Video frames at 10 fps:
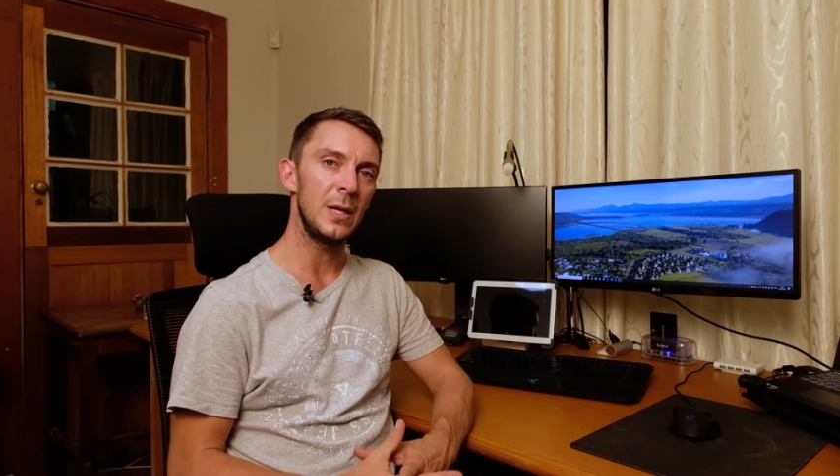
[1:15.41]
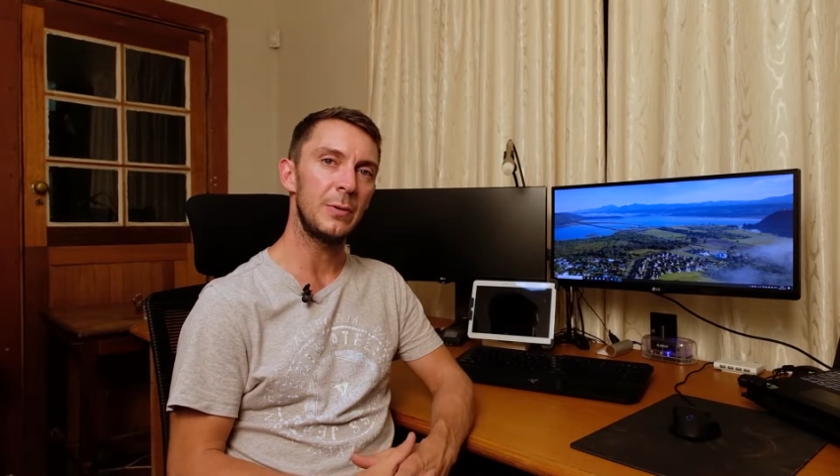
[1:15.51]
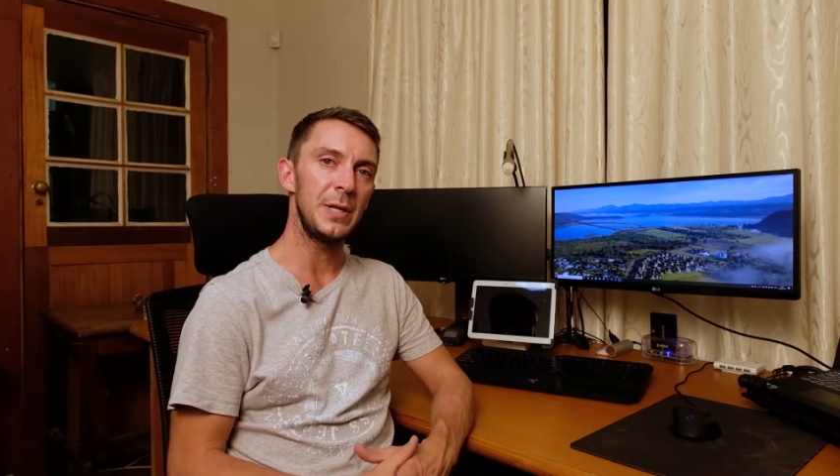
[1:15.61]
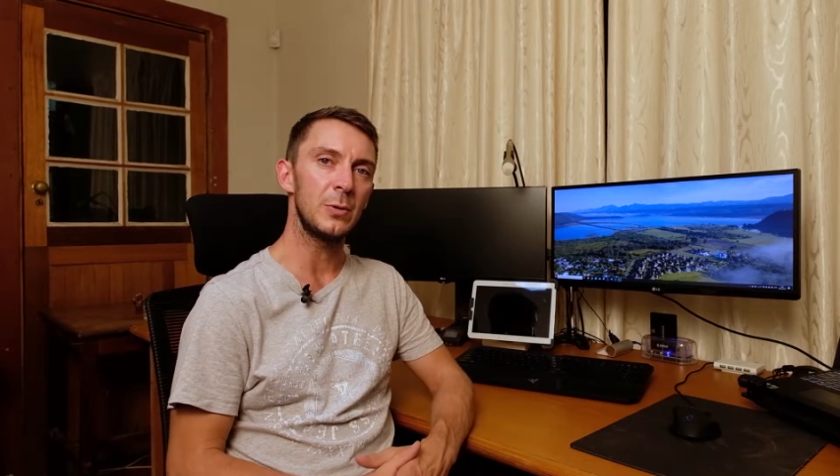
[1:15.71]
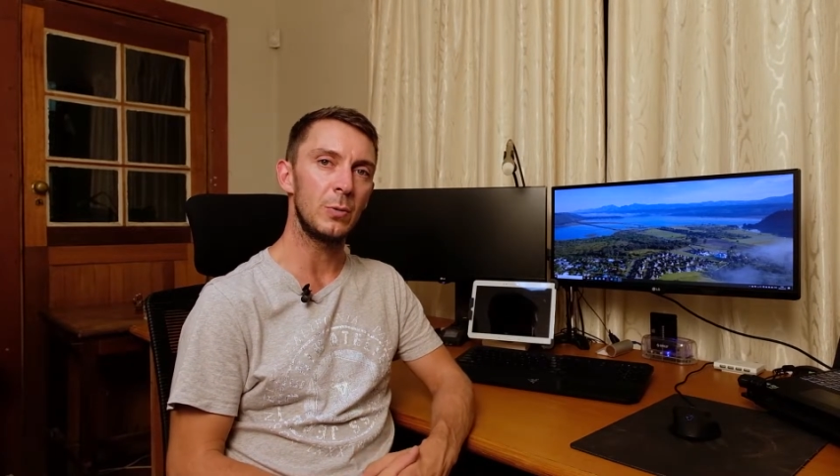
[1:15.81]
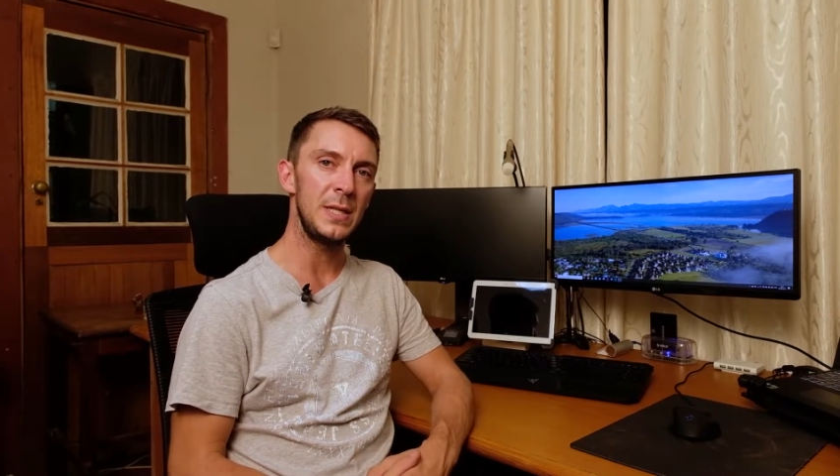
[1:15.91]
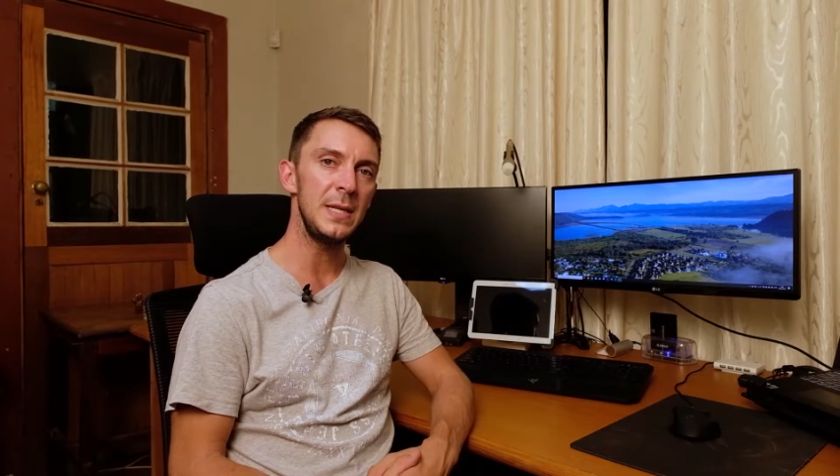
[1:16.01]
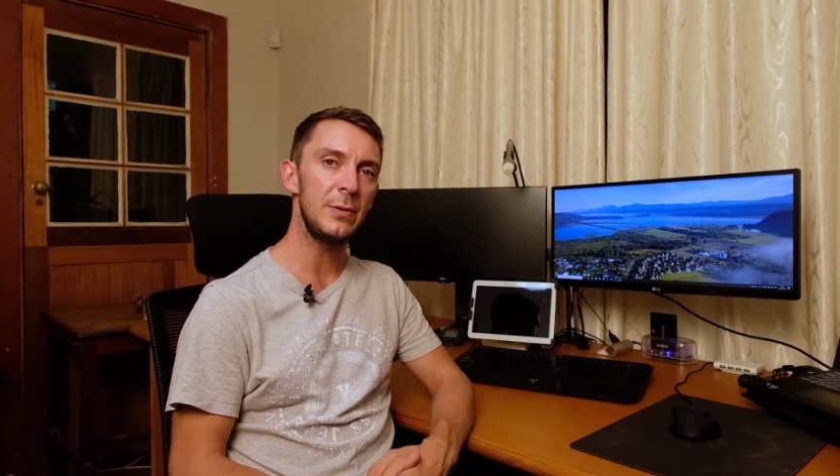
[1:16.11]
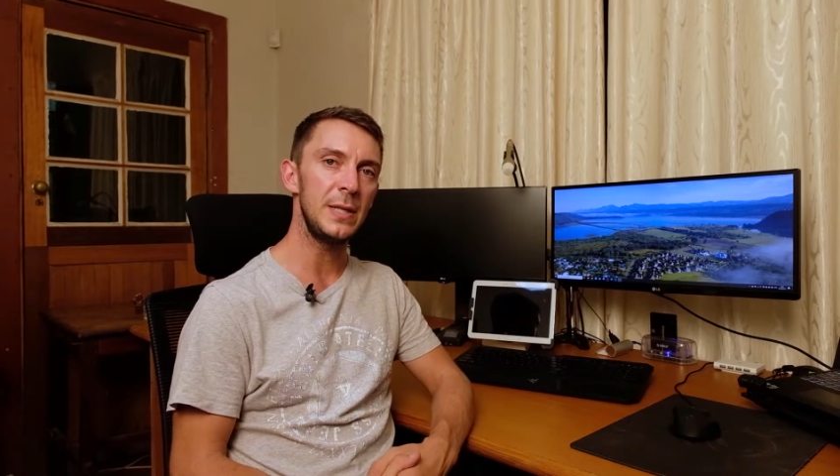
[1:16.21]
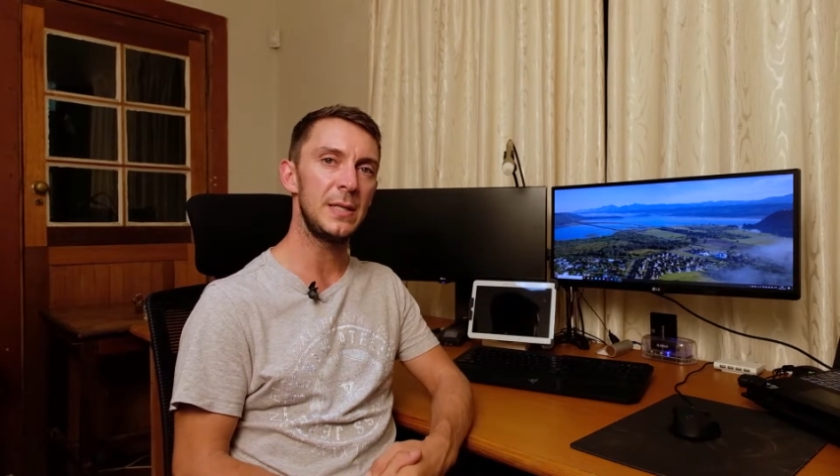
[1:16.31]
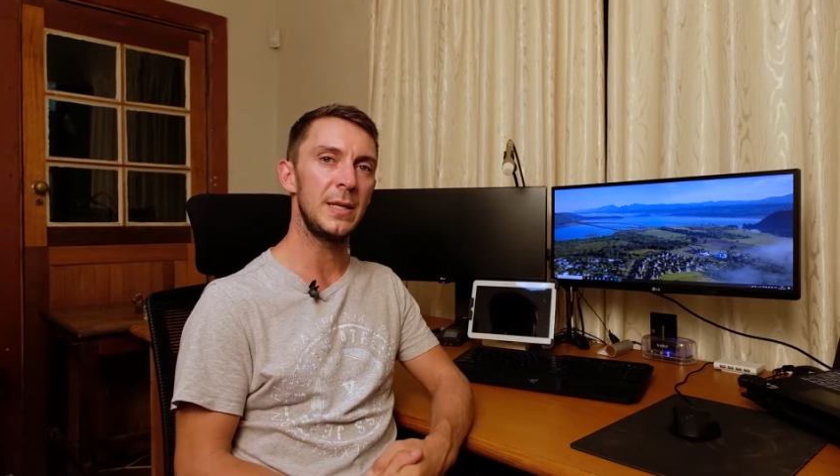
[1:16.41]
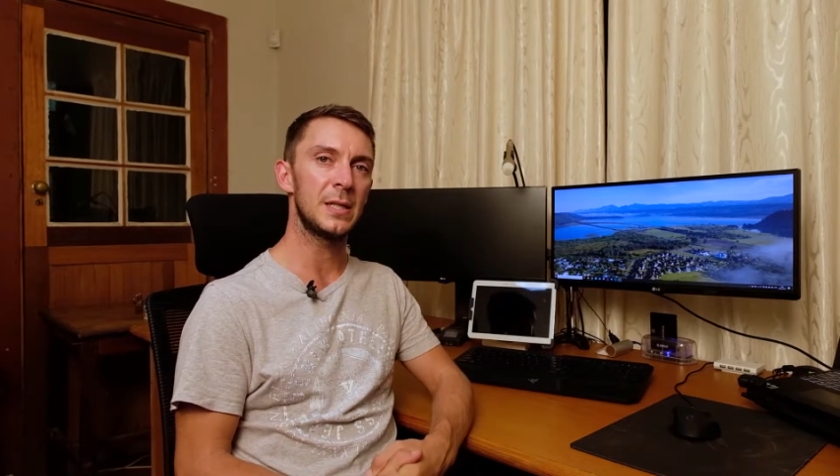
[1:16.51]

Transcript: increase or decrease the